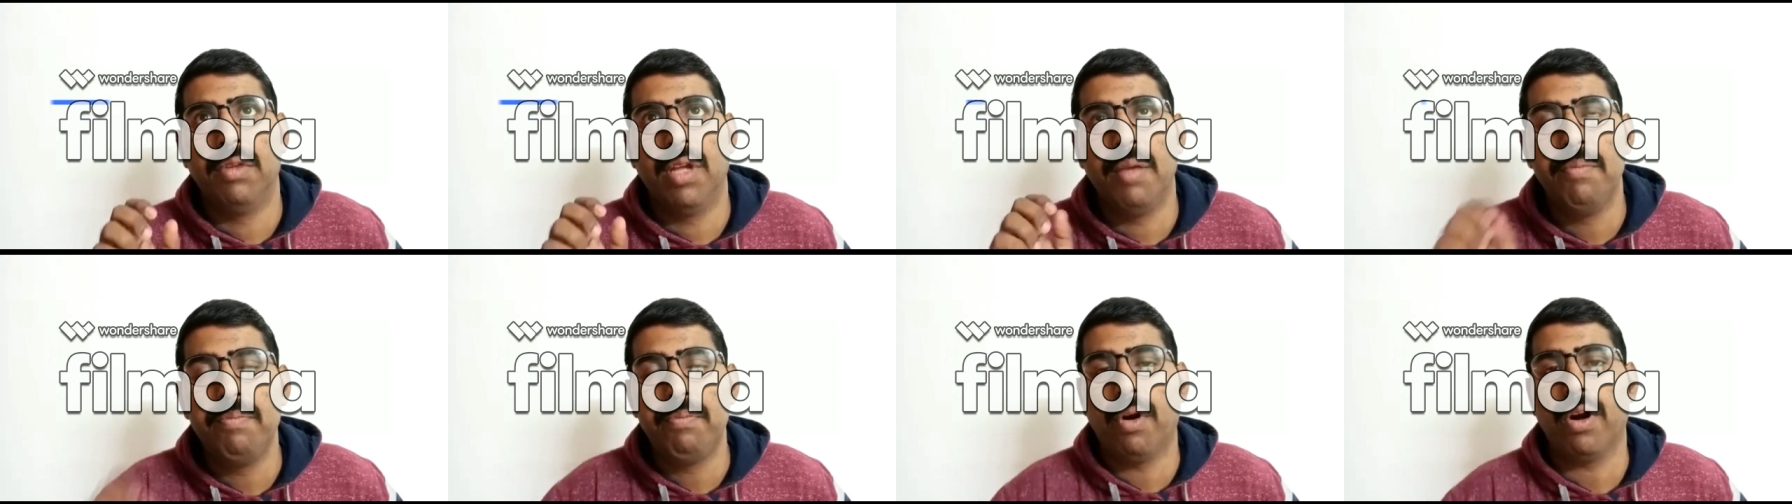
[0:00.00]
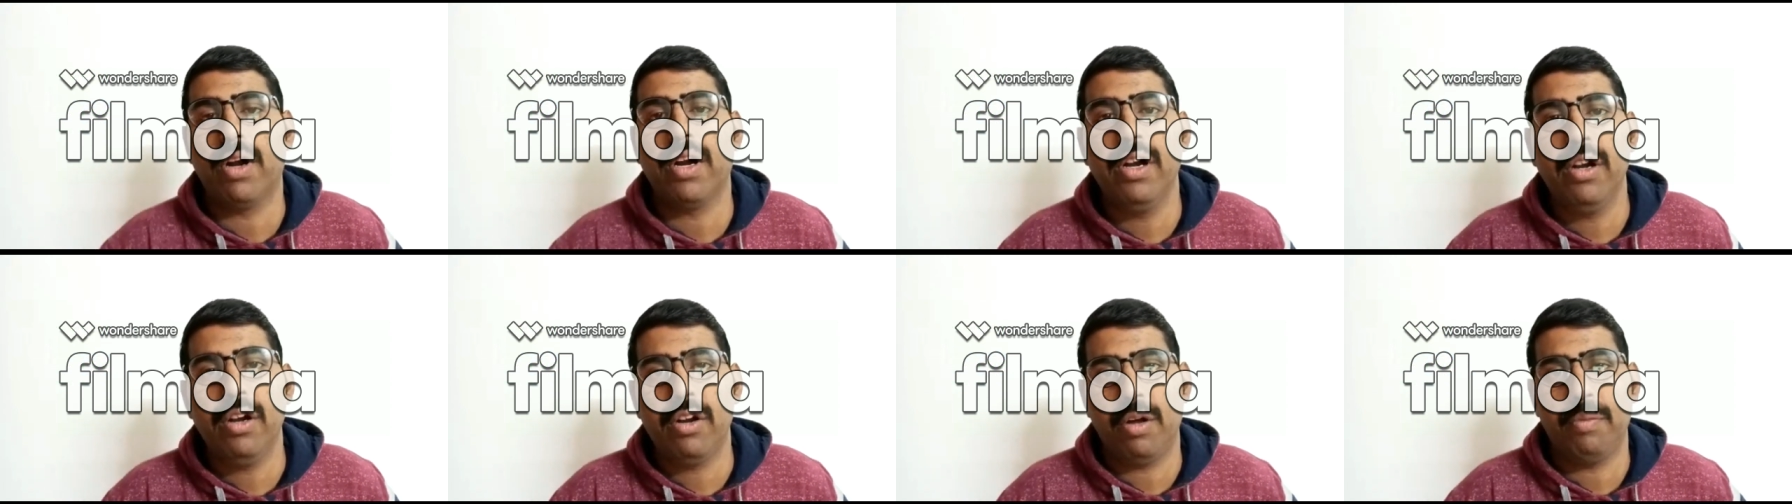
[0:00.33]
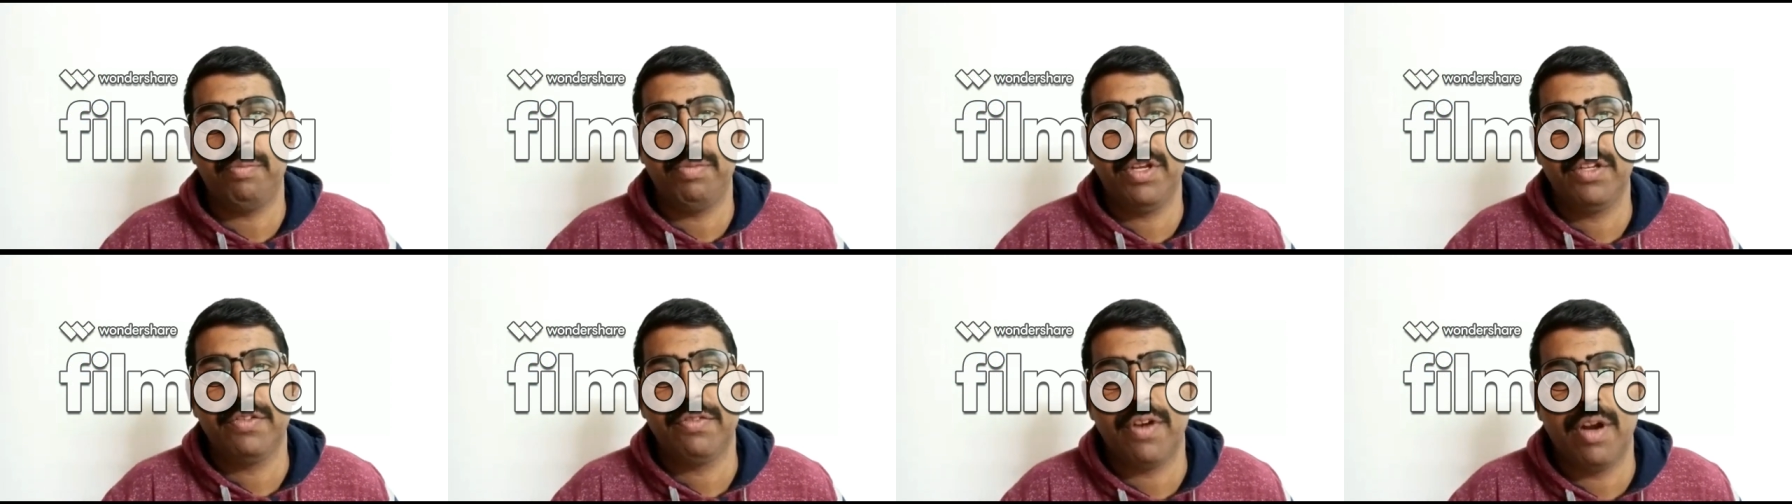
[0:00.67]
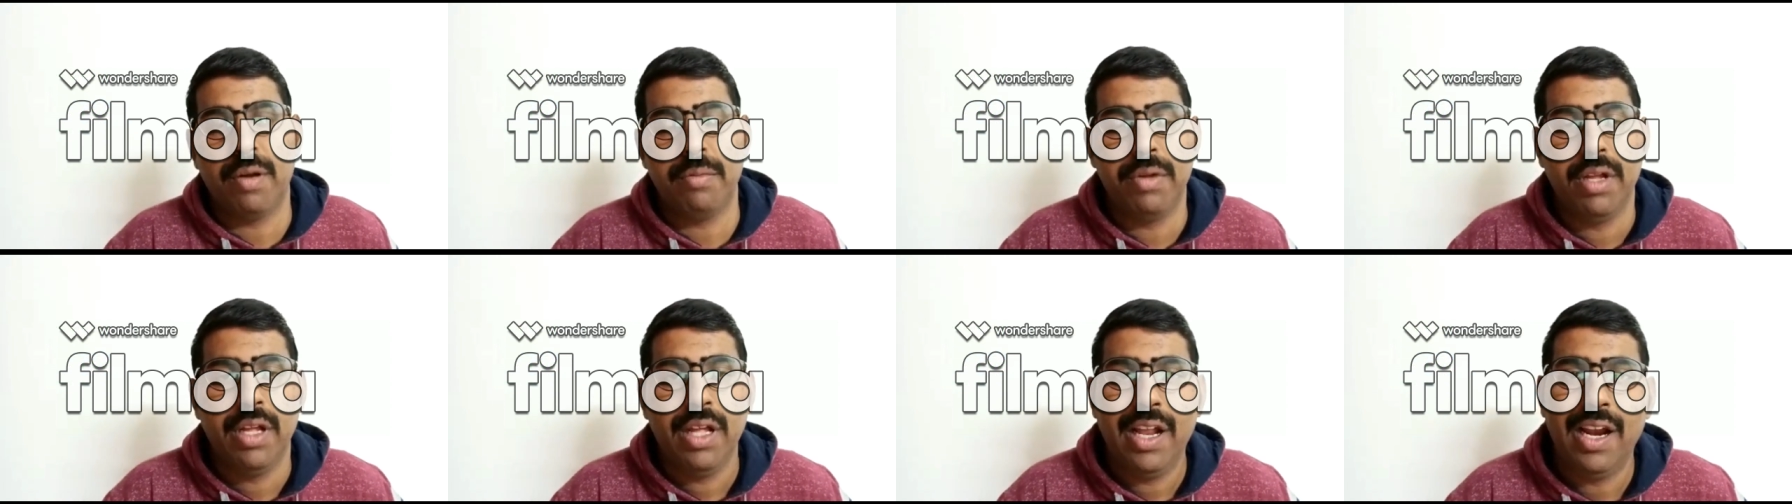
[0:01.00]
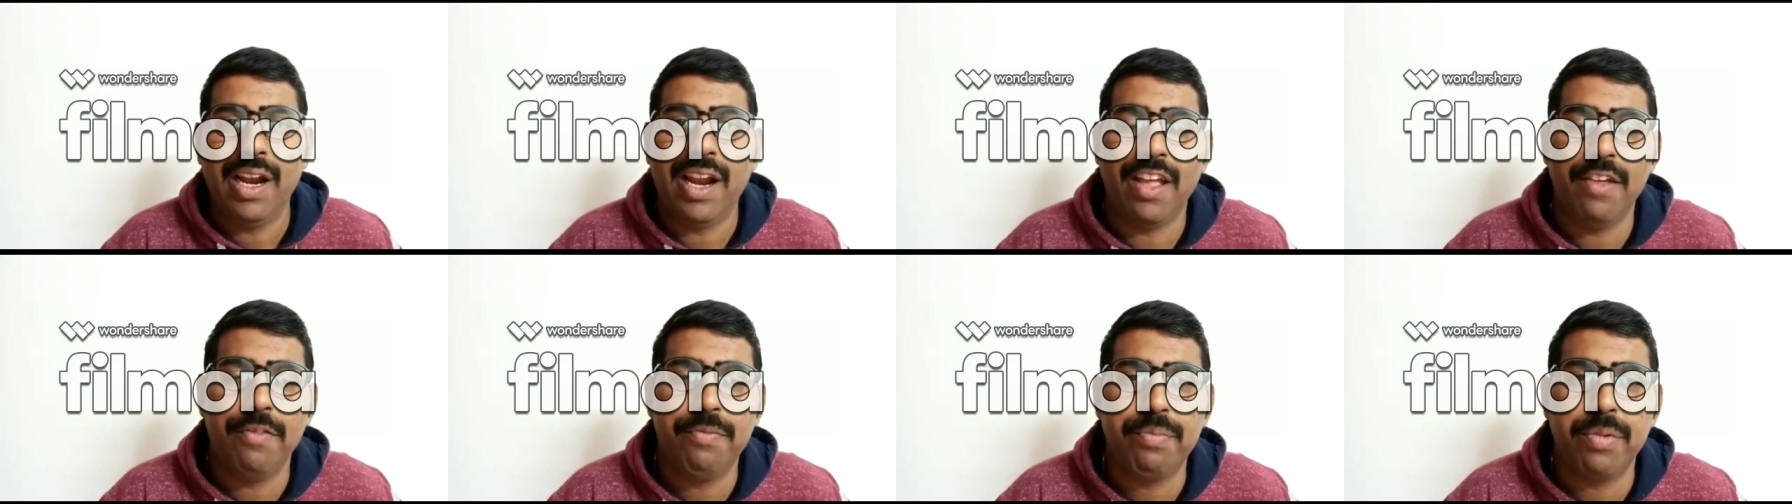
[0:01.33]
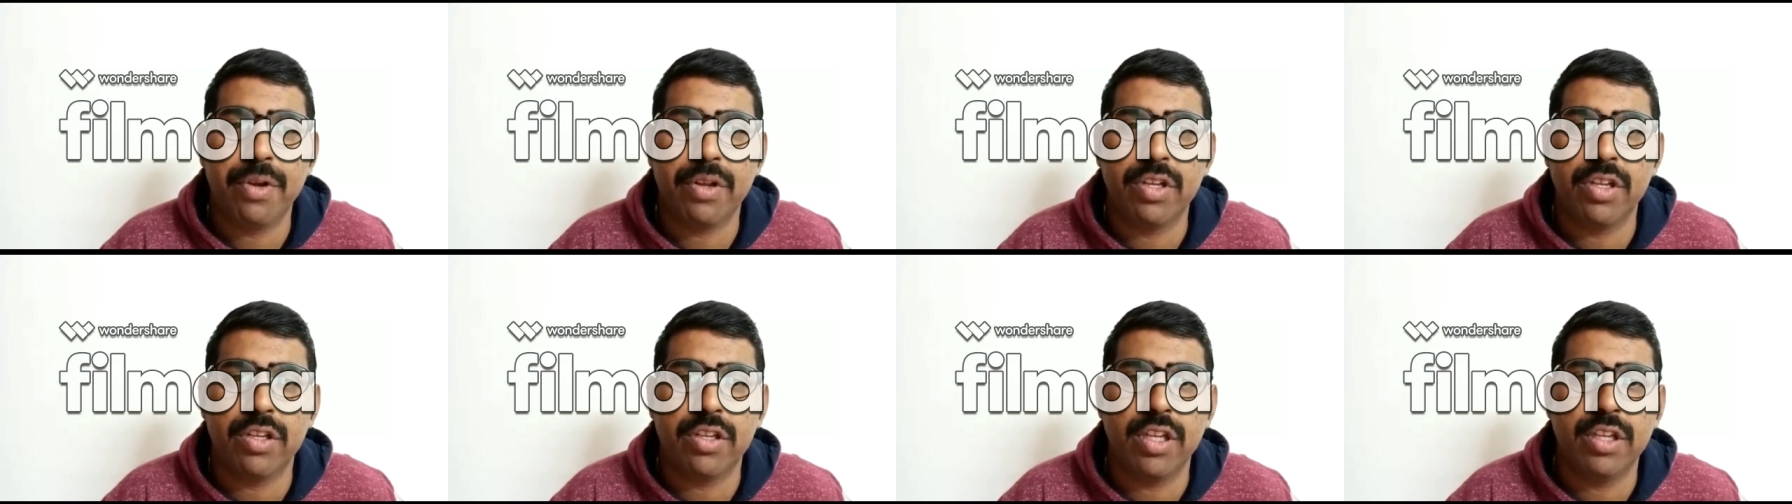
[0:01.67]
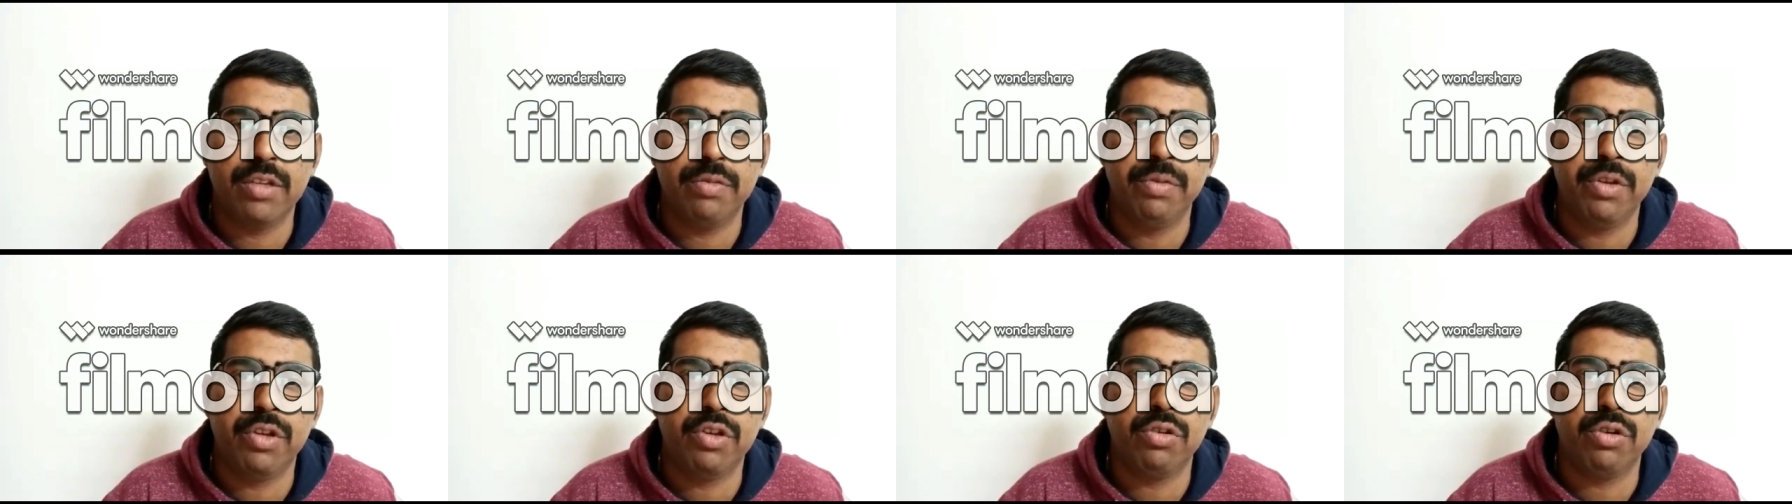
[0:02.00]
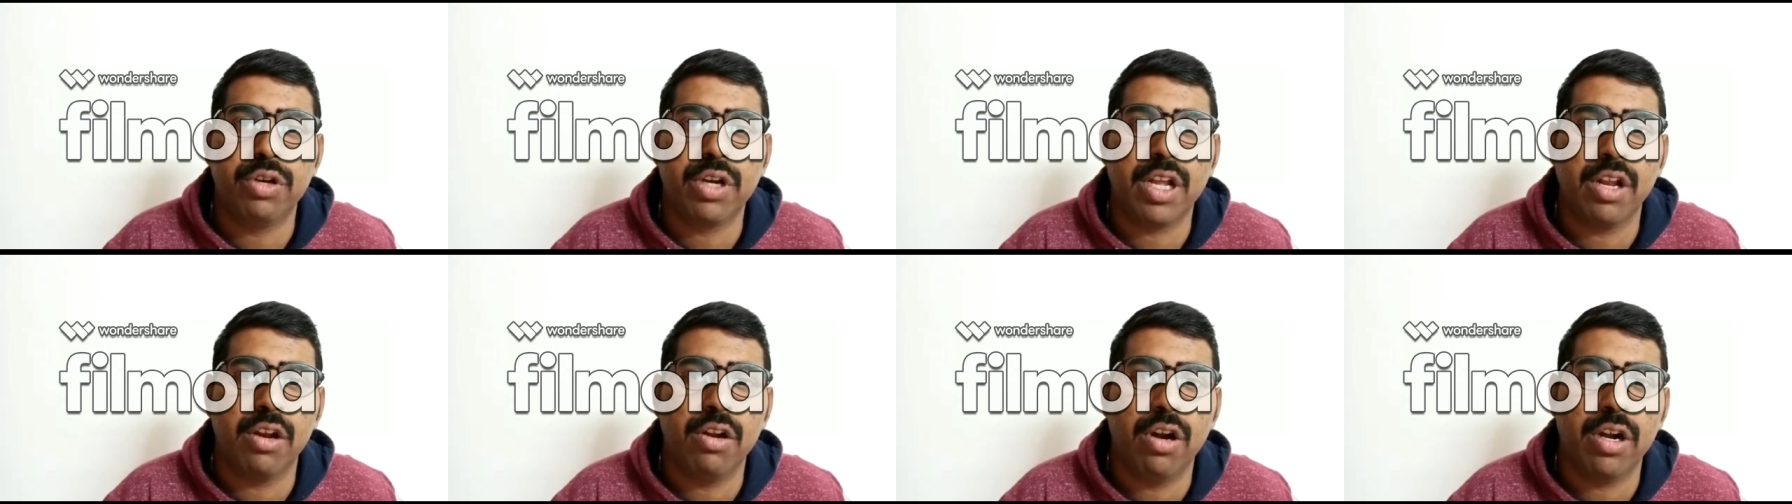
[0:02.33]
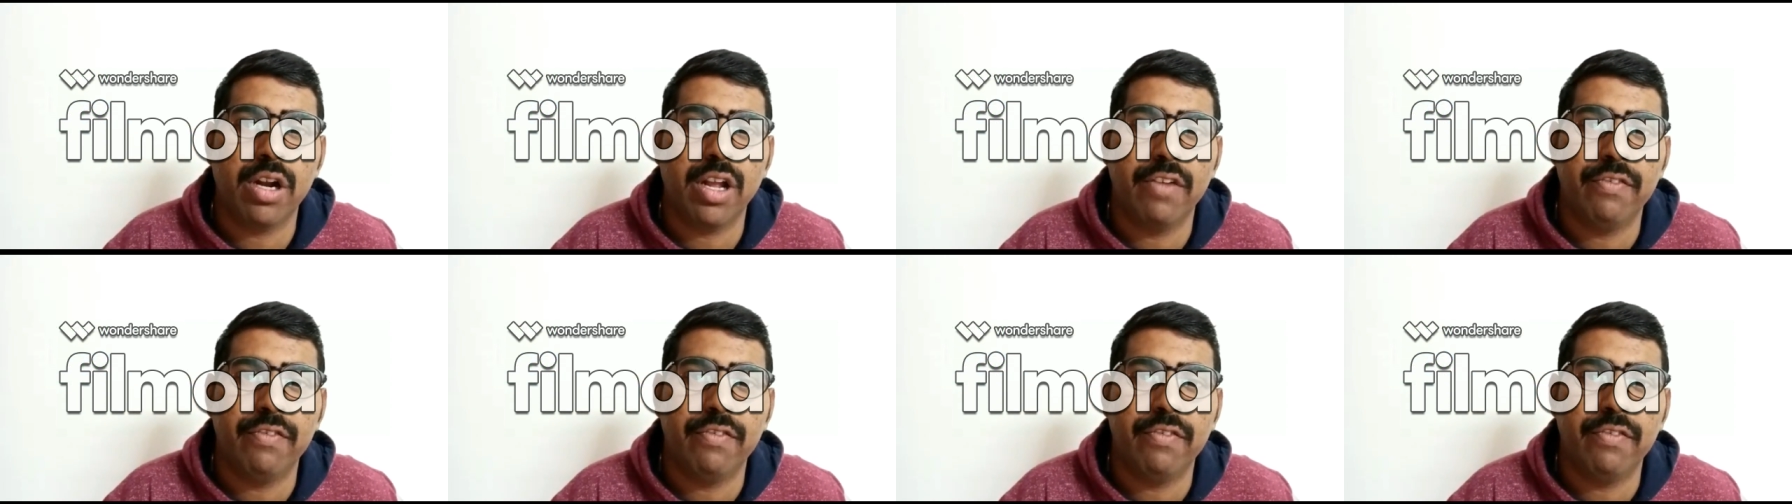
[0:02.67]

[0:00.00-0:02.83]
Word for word: important topics from life processes which you cannot